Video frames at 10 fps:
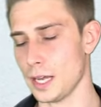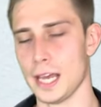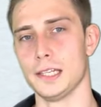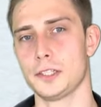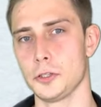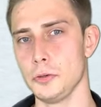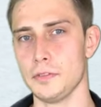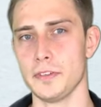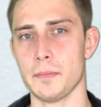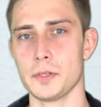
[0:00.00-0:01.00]
Add two
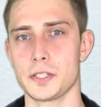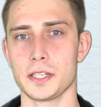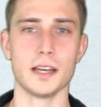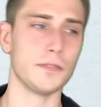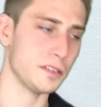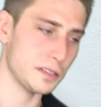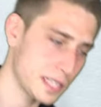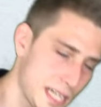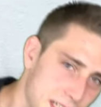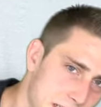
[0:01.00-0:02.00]
even numbers together,
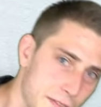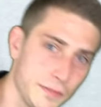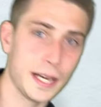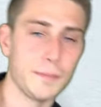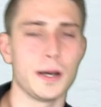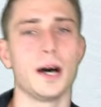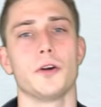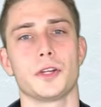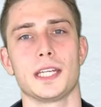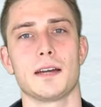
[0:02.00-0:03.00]
get an even number
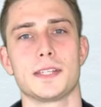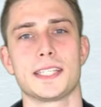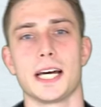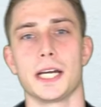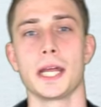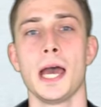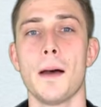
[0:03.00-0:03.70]
out on the other side.